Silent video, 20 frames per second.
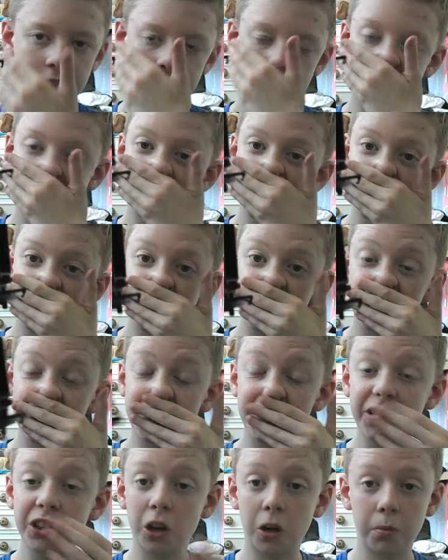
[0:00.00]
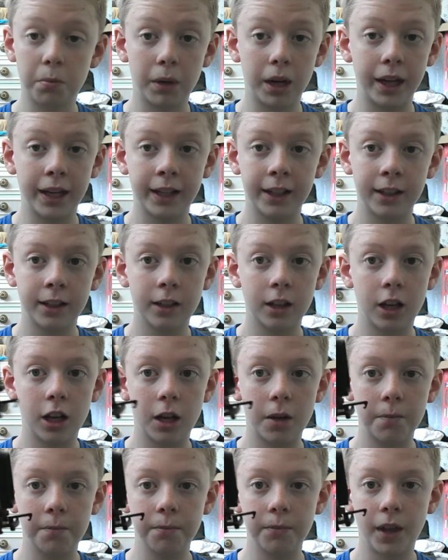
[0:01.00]
this uh, new coupling
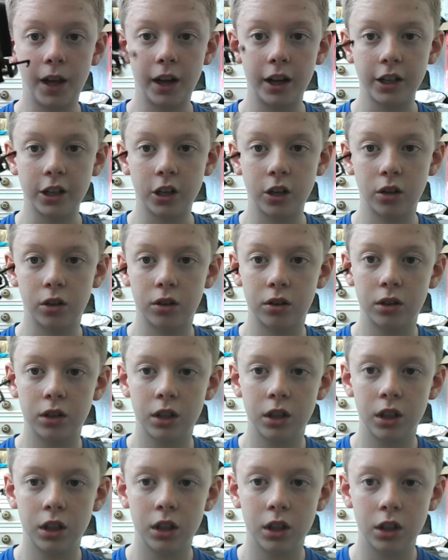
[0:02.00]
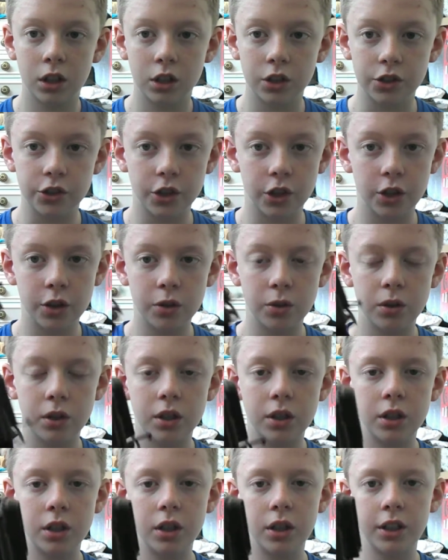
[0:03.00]
um, that I got. So,
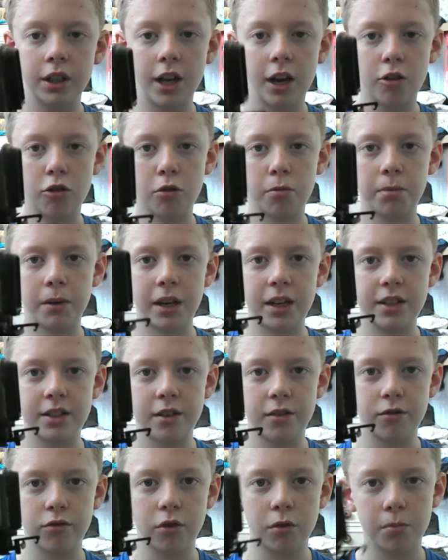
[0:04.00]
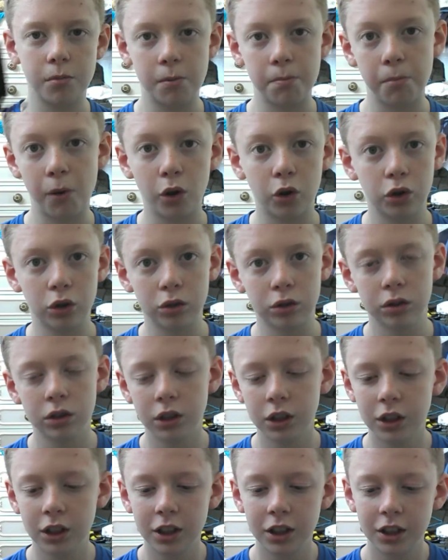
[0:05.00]
yeah, I replaced it from a bottle
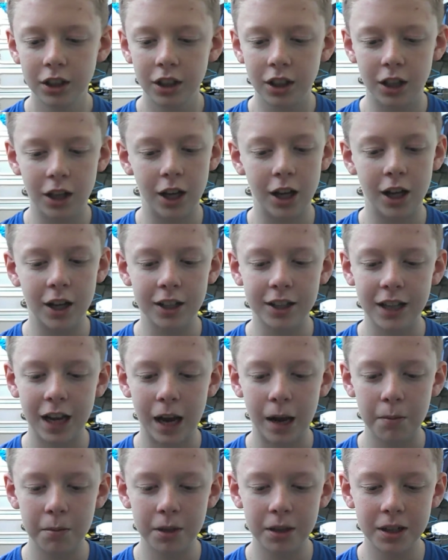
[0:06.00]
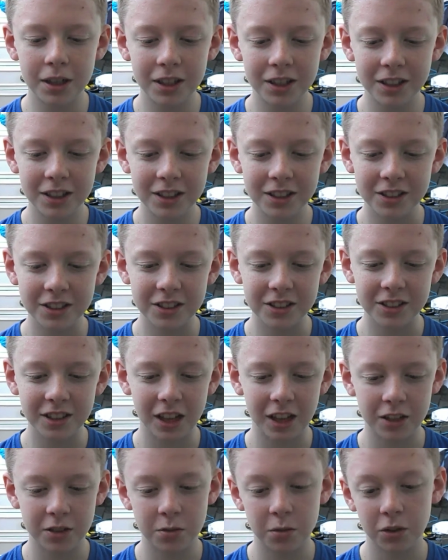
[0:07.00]
uh, cap because
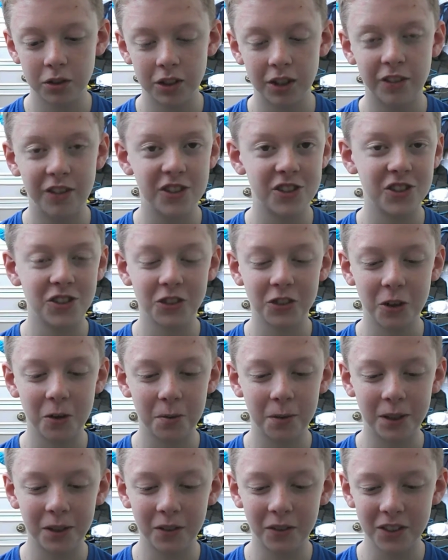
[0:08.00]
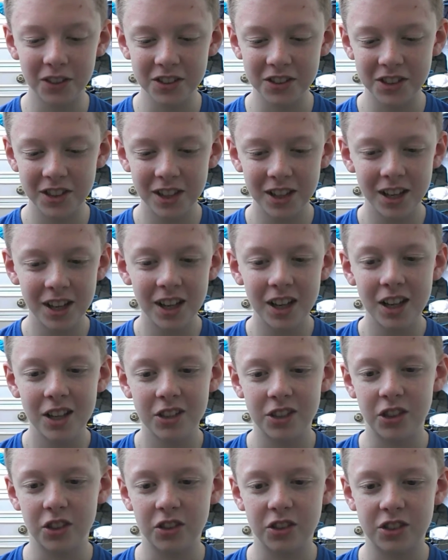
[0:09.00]
that's what the original coupling was.
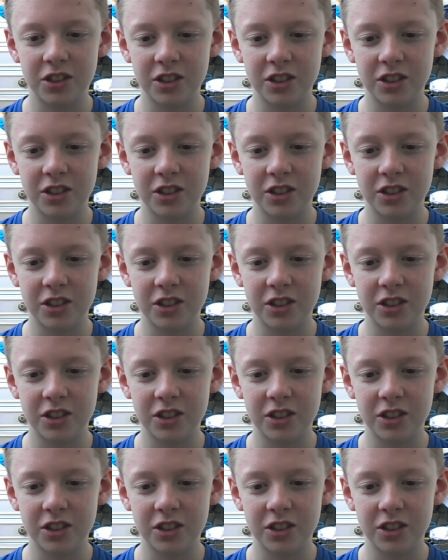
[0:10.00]
So I